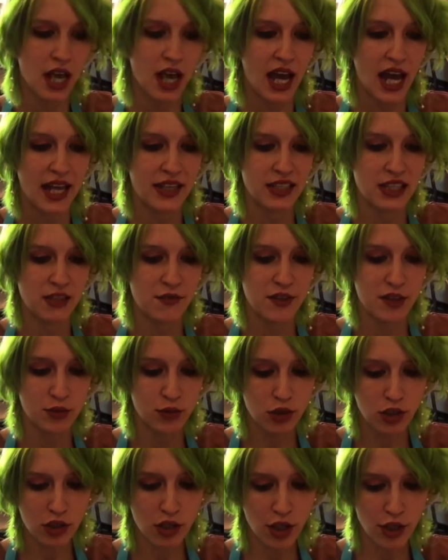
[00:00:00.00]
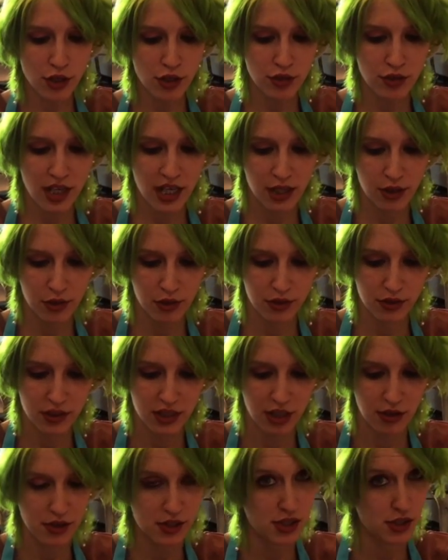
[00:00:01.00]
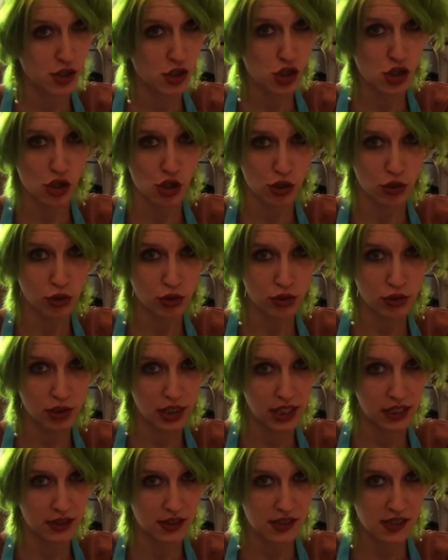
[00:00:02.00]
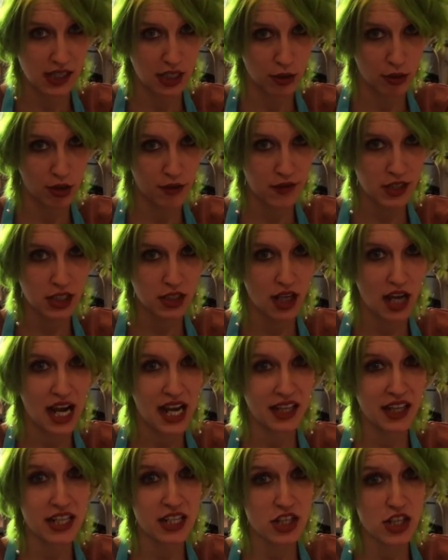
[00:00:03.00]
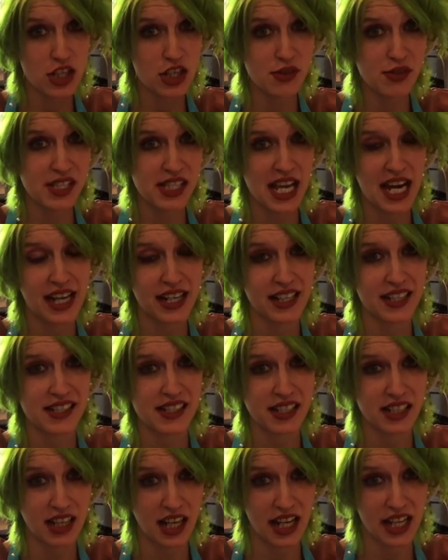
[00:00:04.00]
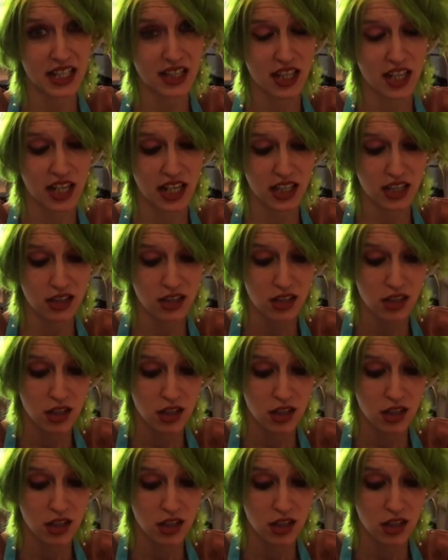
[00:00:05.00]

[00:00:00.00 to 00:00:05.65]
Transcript: And then if you look on your nail, there's a circle in the center of it. I like to use that as a guideline.